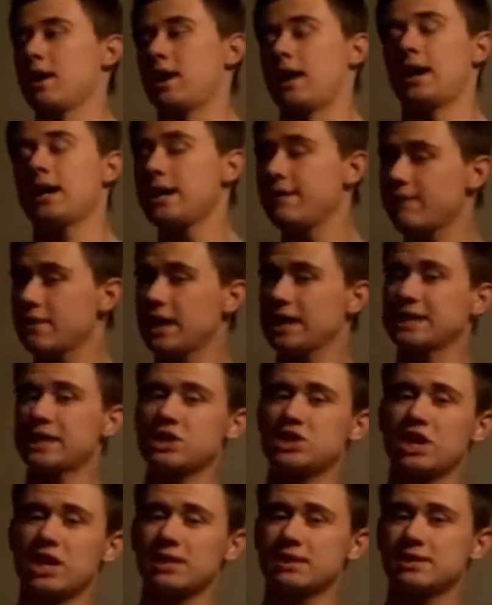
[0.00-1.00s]
I never got the
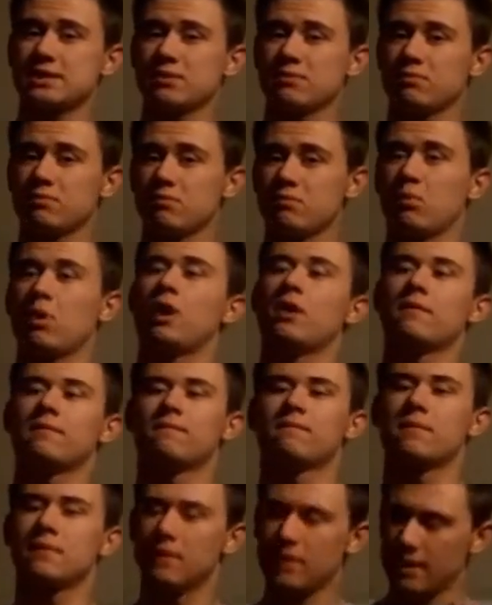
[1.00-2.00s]
chance to...
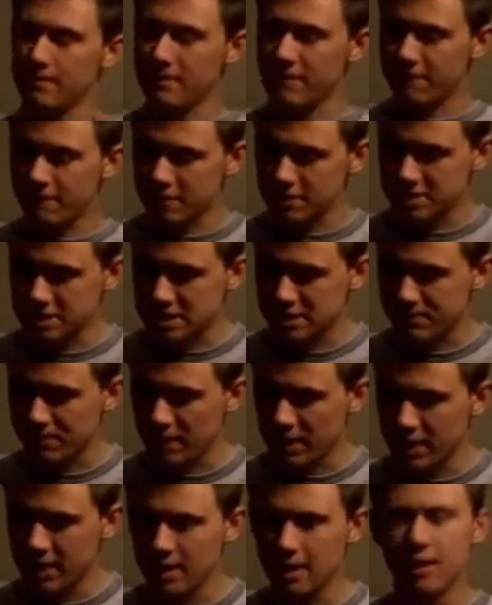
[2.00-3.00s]
Well, let me first
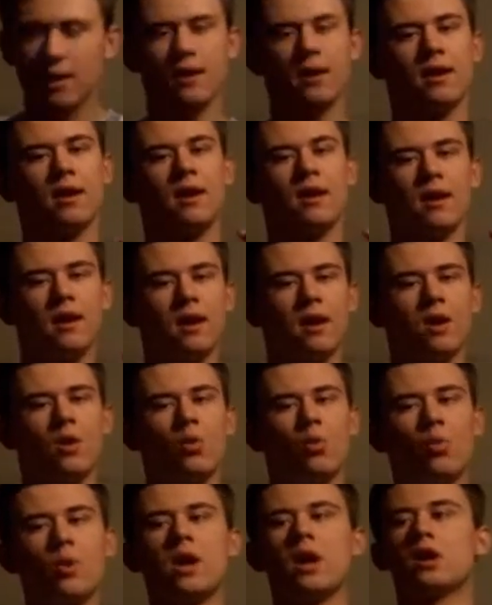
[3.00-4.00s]
explain.
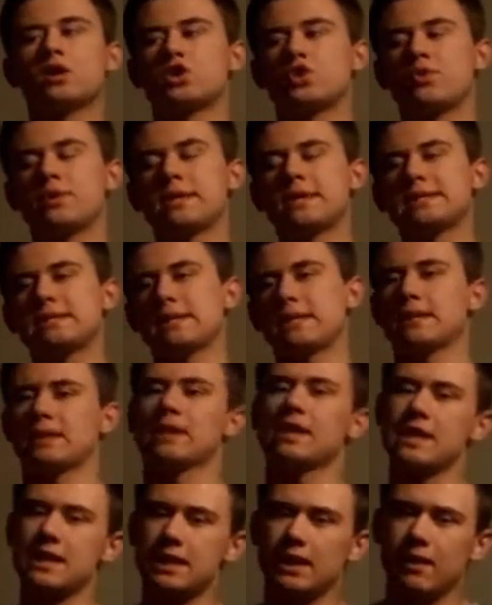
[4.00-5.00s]
We are doing this
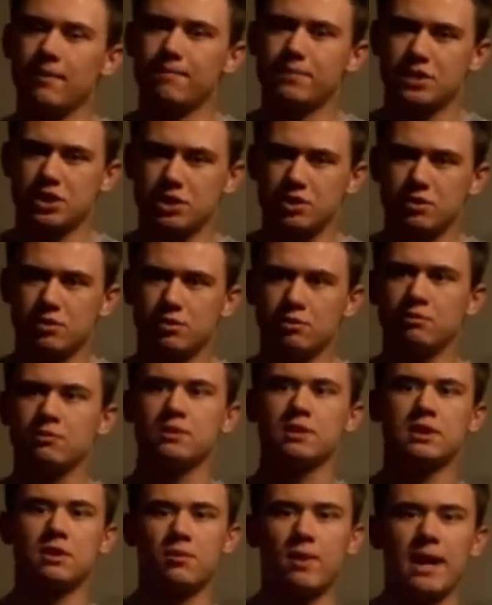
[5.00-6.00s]
in lead up
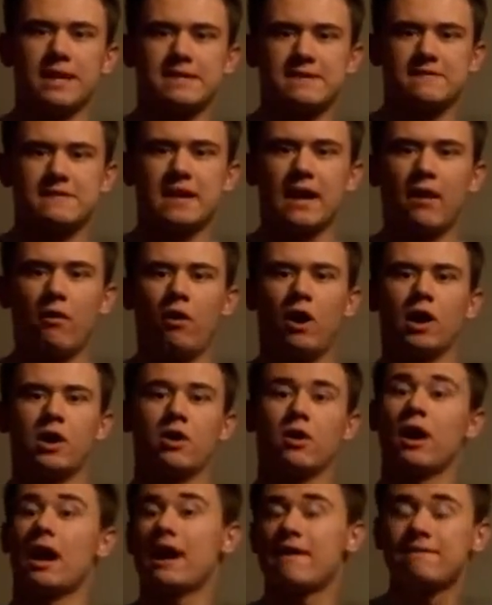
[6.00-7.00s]
to The Rise of
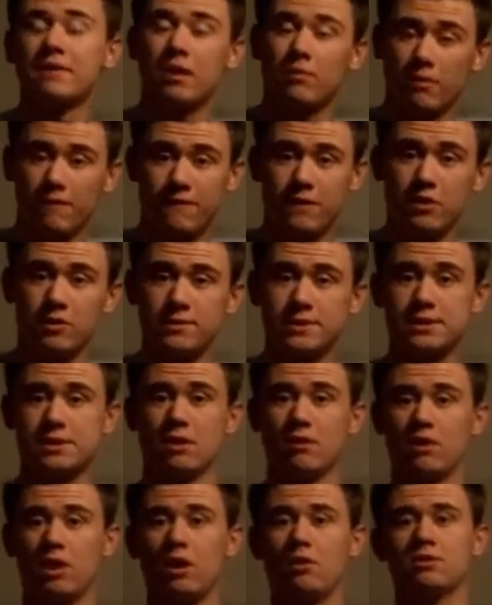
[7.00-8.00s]
Skywalker. I have not reviewed
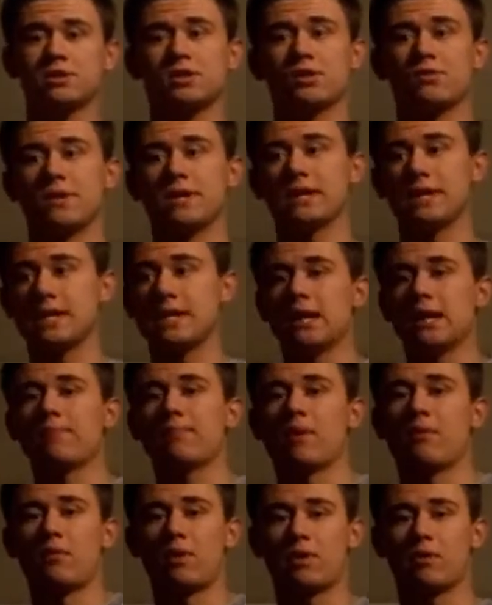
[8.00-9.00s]
Solo, so in
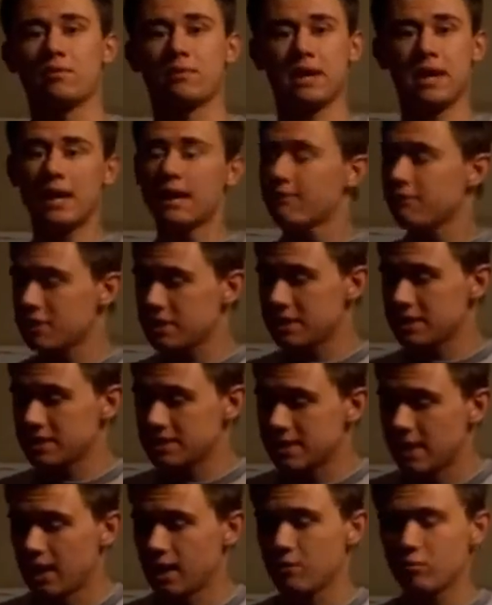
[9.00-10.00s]
up I want to get everything
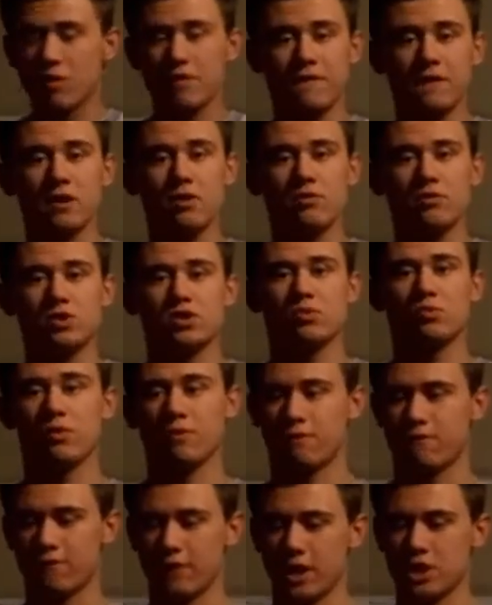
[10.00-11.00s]
done and reviewed so we're
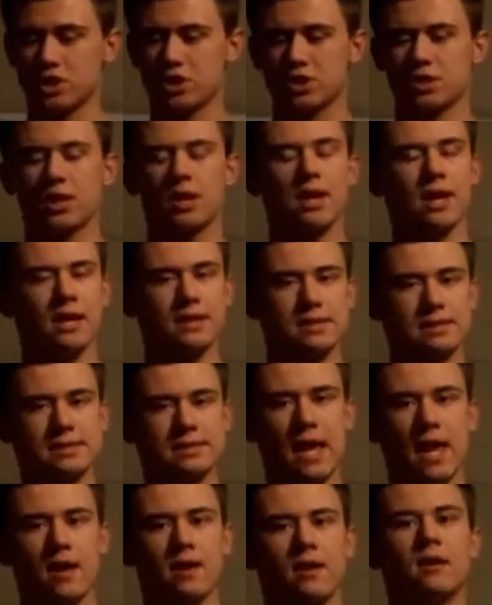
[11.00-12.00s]
fresh and
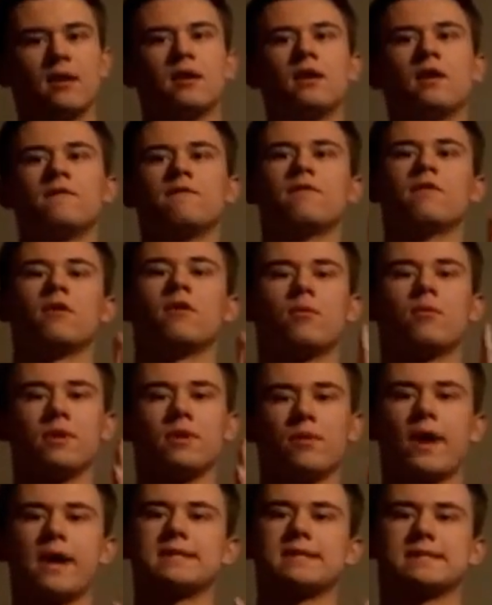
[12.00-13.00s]
set for when
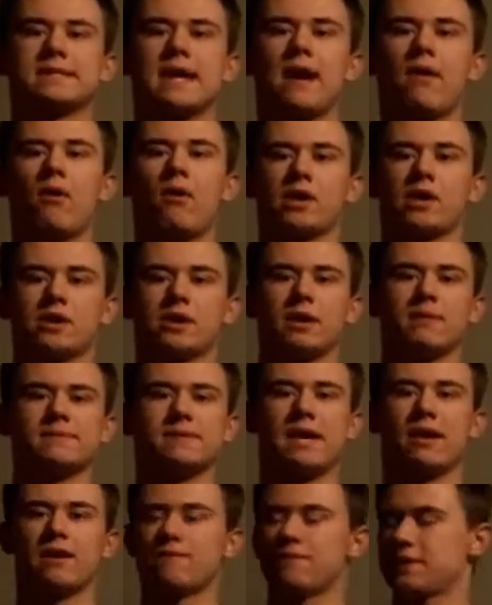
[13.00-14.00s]
The Rise of Skywalker comes
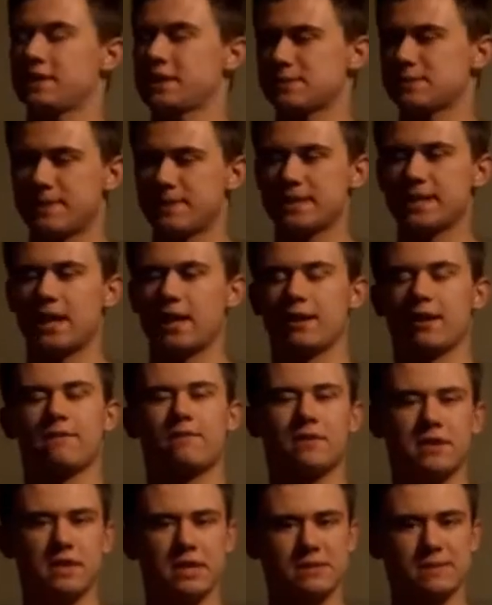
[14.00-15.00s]
out. Everything's been done.
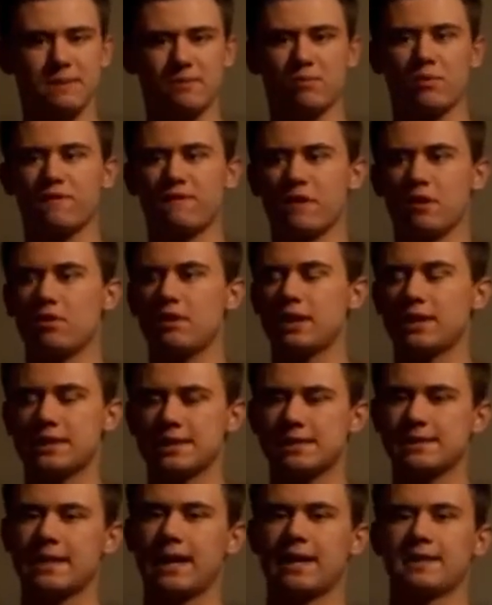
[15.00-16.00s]
Everything's been reviewed and
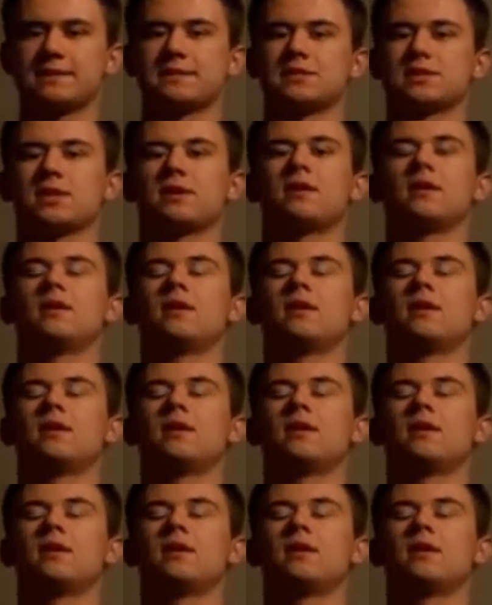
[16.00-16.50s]
discussed.